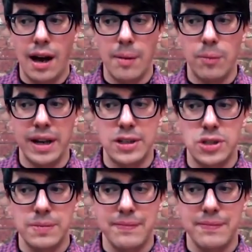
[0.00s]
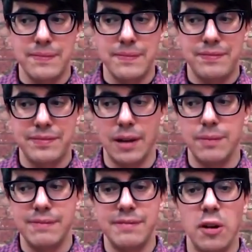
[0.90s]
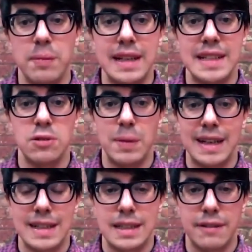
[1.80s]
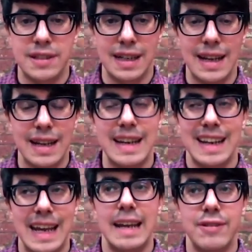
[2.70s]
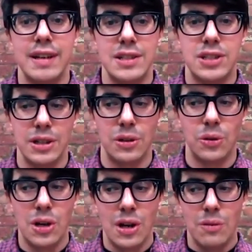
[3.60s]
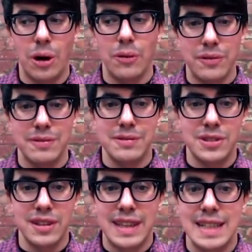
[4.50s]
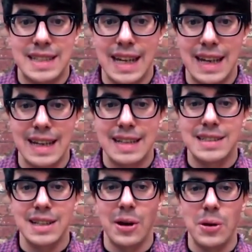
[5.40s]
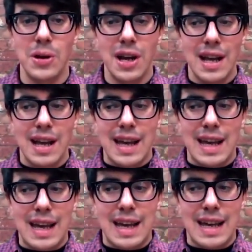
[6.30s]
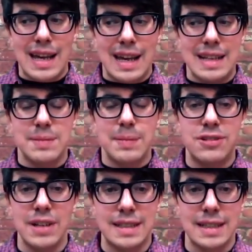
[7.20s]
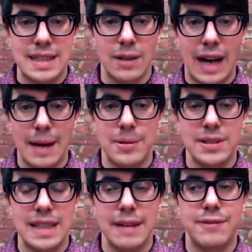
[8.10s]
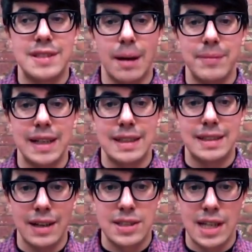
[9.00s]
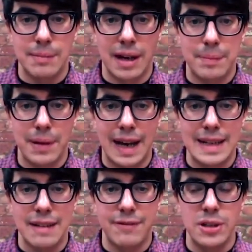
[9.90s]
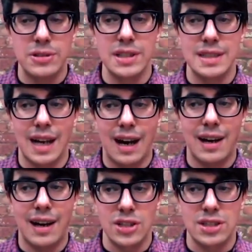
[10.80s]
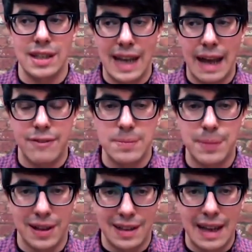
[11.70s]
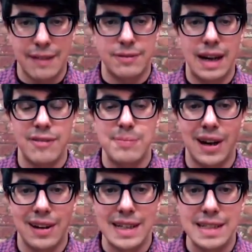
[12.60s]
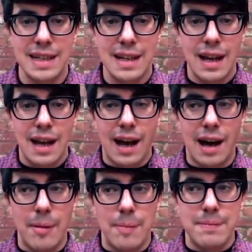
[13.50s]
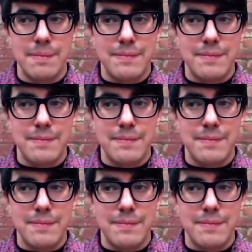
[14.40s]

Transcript: um, which you know, vulnerabilities were being discovered in it even until well this year. So it's going to be interesting to see what happens if something does come up and if users are just left but left left behind um,